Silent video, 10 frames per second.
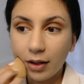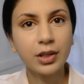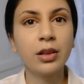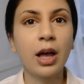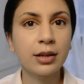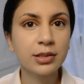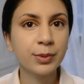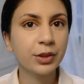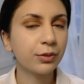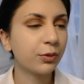the last
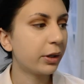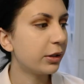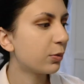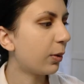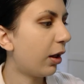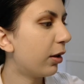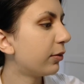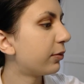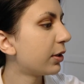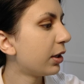month of grade
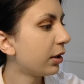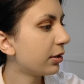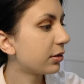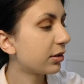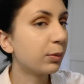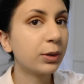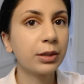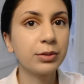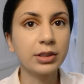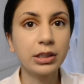12, someone I
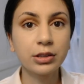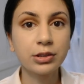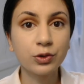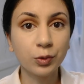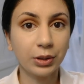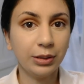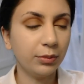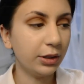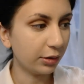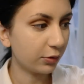was
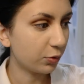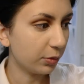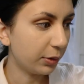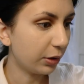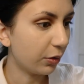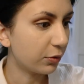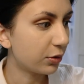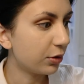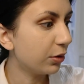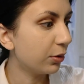extremely, extremely
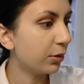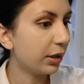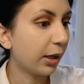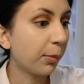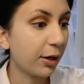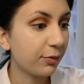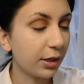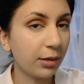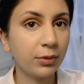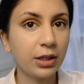close to and my
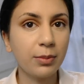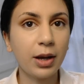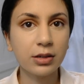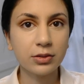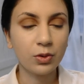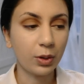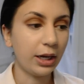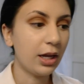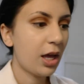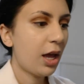family passed
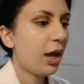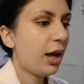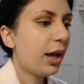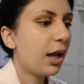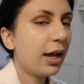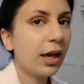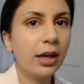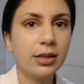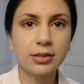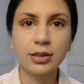away,
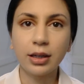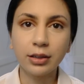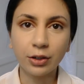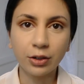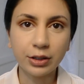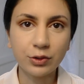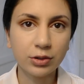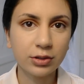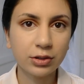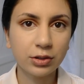and I literally
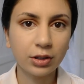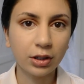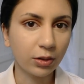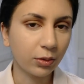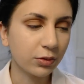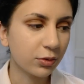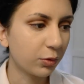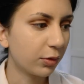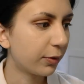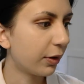just couldn't go to
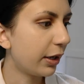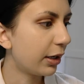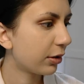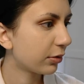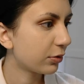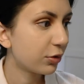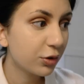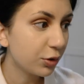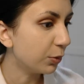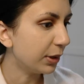school for like
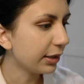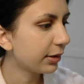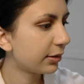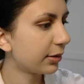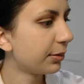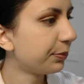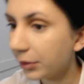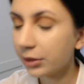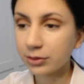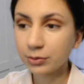2 weeks
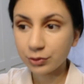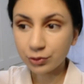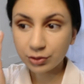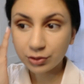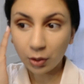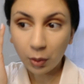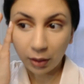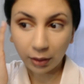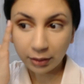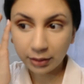because it was just so
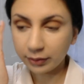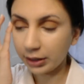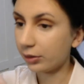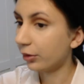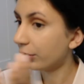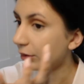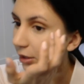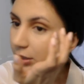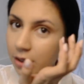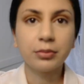hard. Like
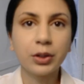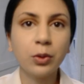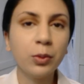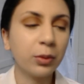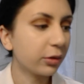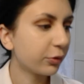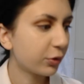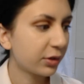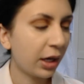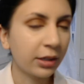literally my whole world
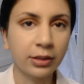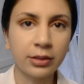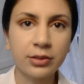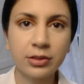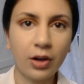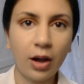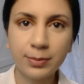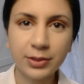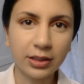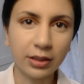just kind of
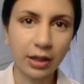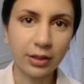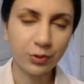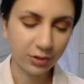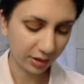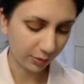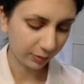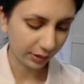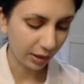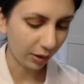stopped and I just didn't
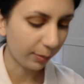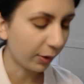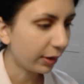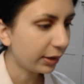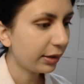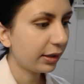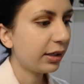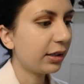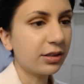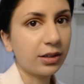really care about
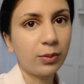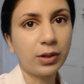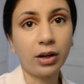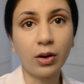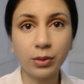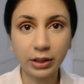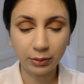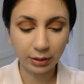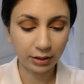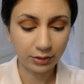anything. I didn't want to go
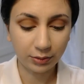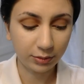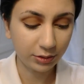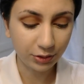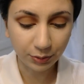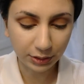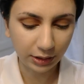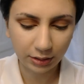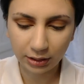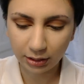anywhere, I didn't want to do
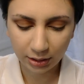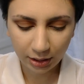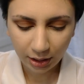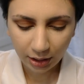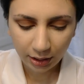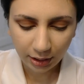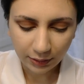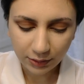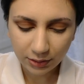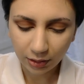anything,
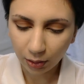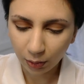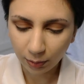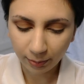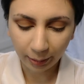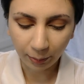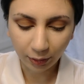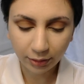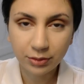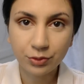and so my
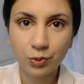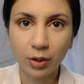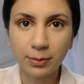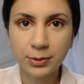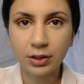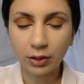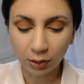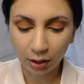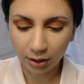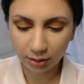marks dropped a
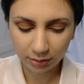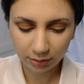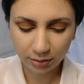lot